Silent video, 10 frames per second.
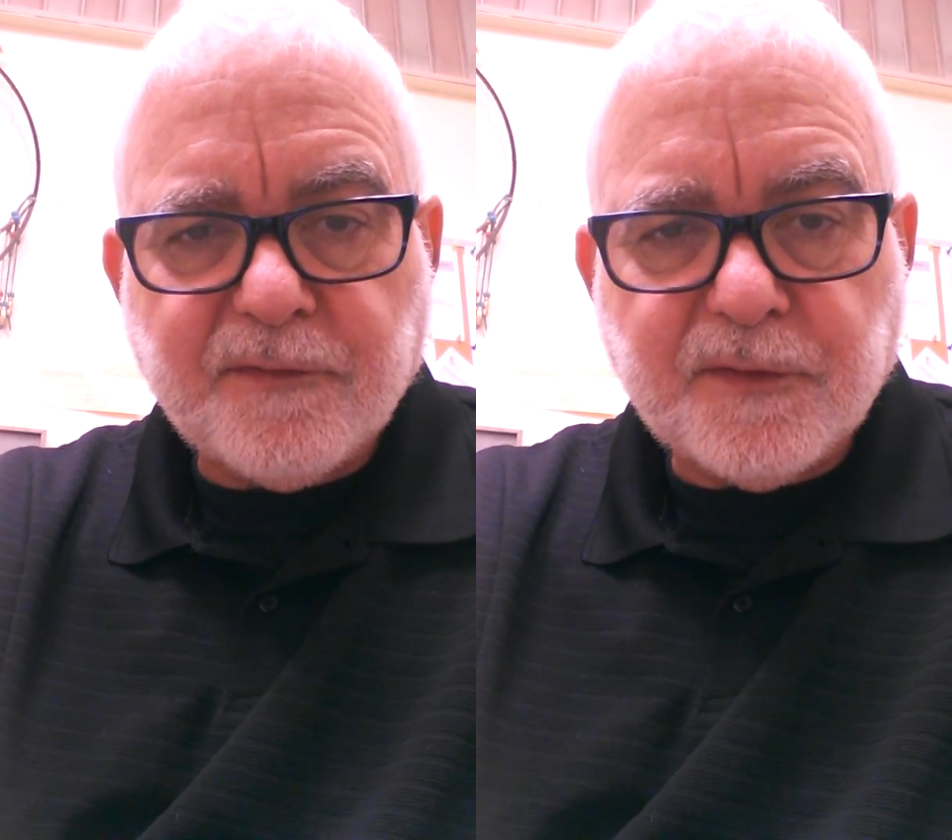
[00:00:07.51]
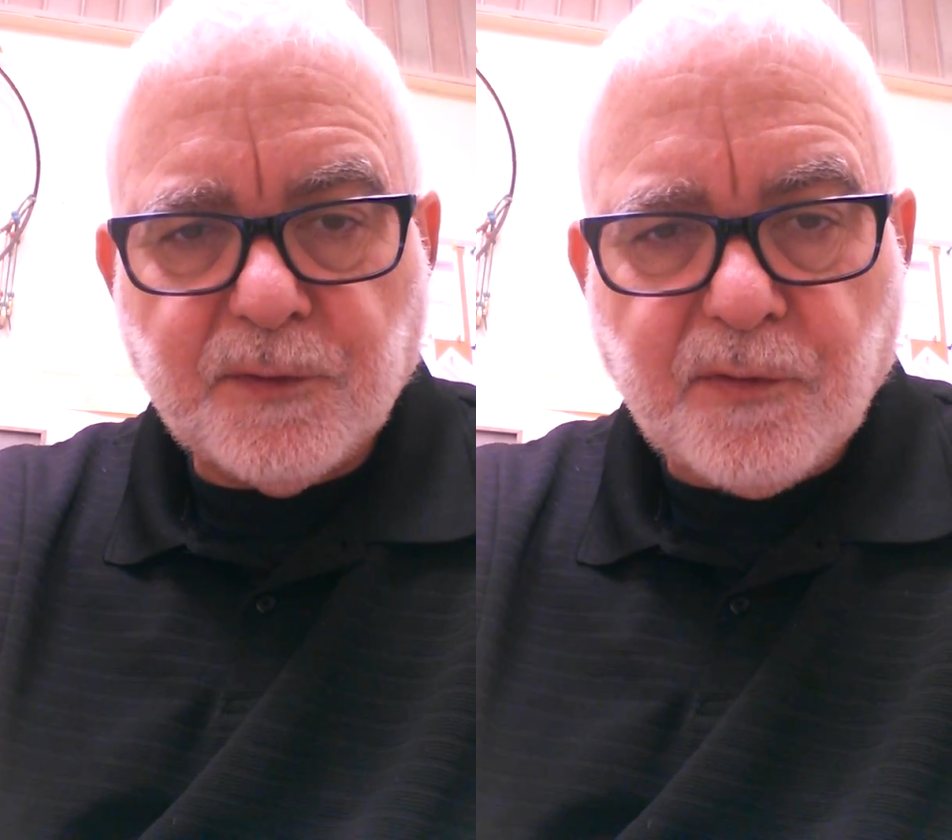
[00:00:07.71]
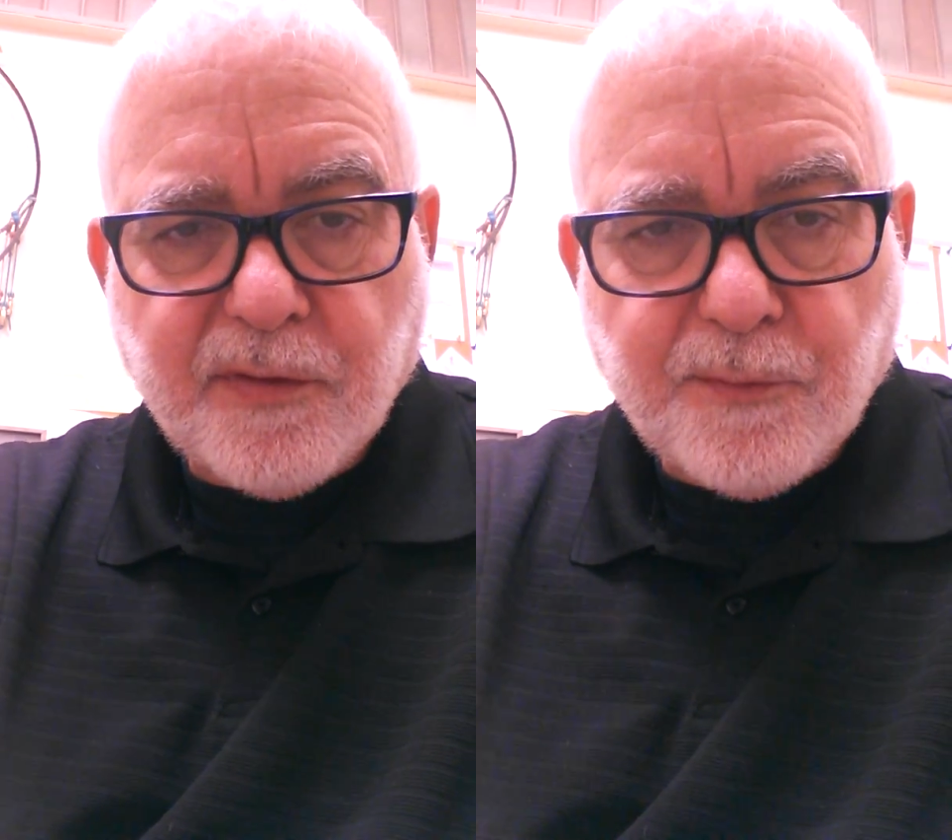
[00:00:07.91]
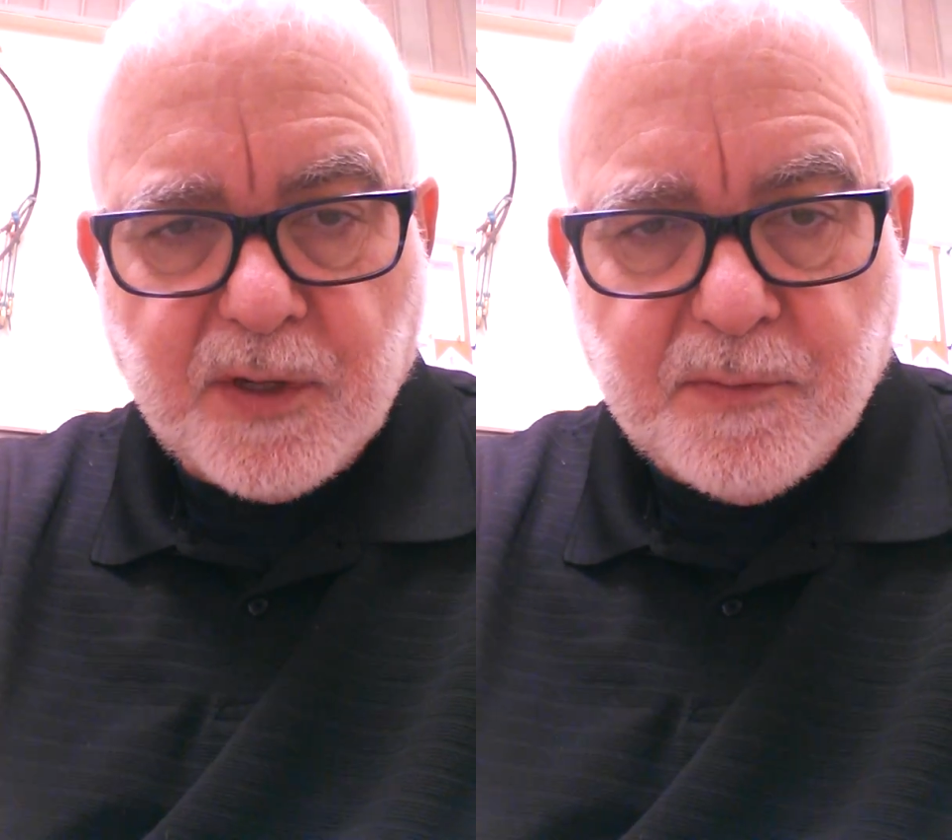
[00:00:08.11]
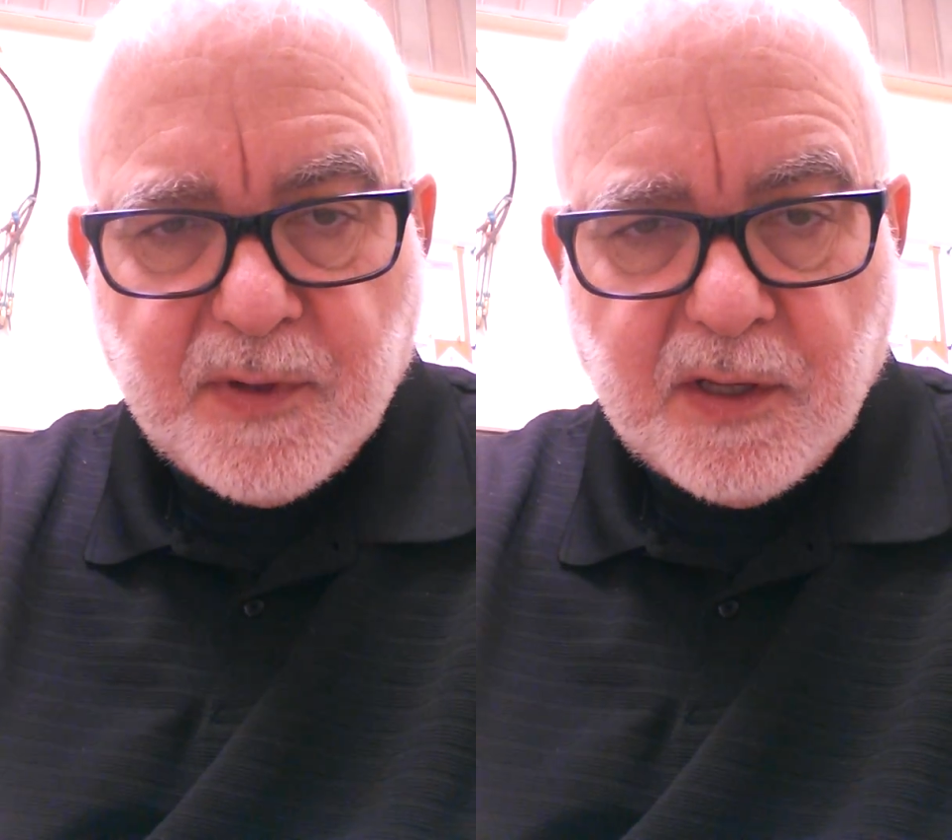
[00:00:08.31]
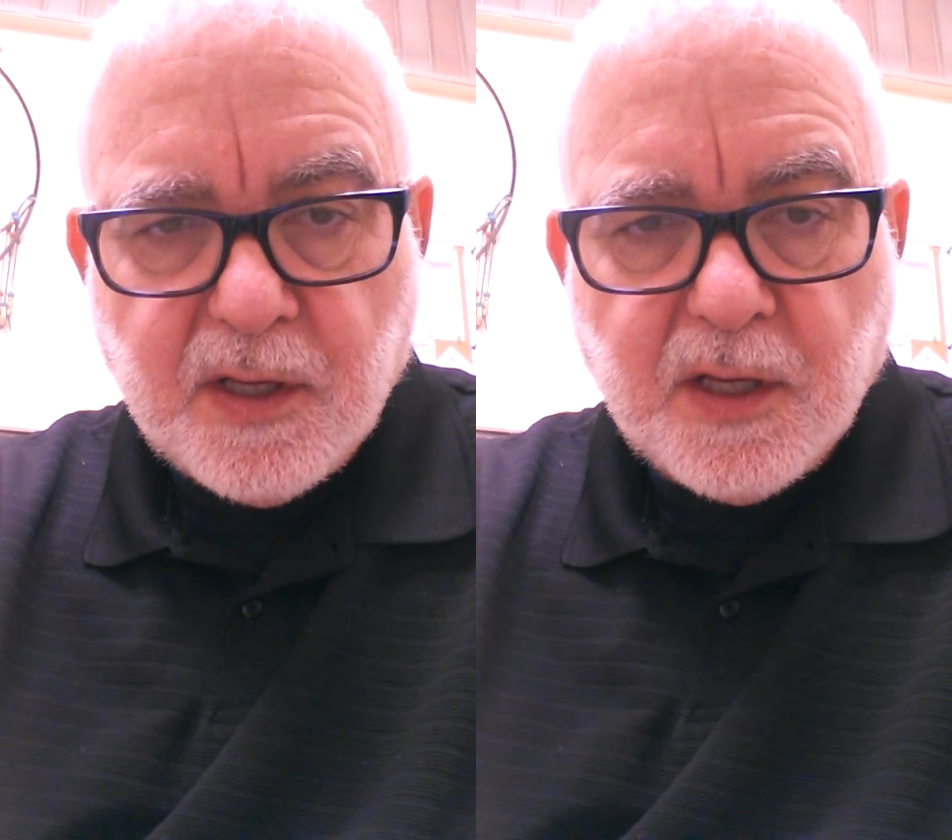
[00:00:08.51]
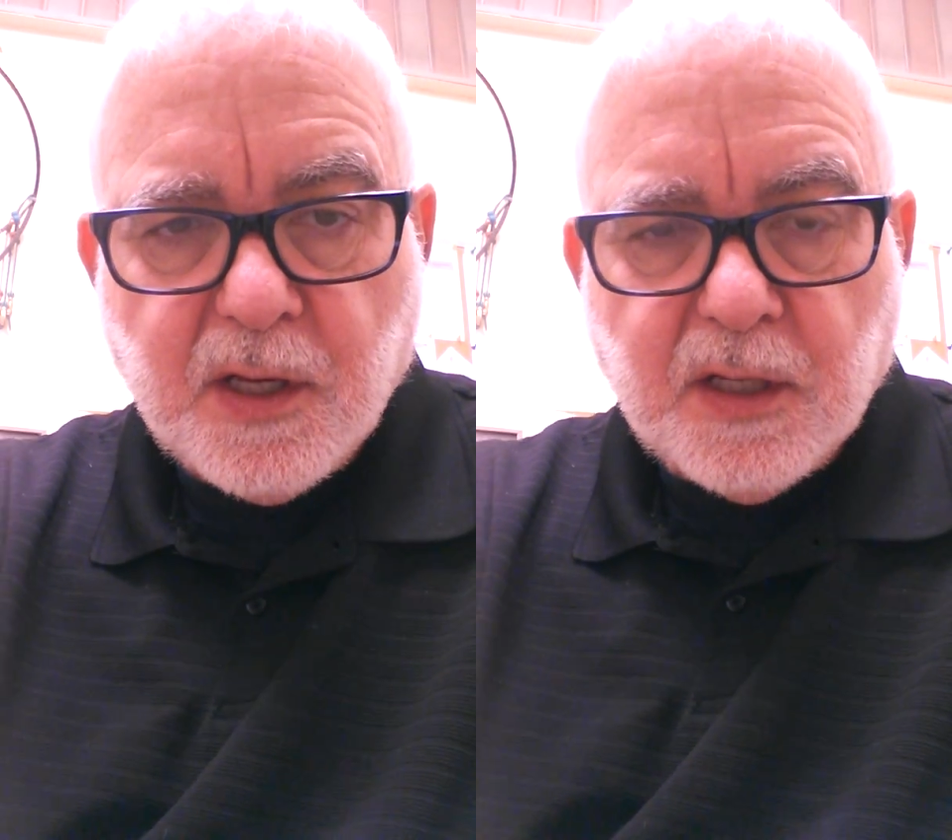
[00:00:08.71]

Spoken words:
Flute 3B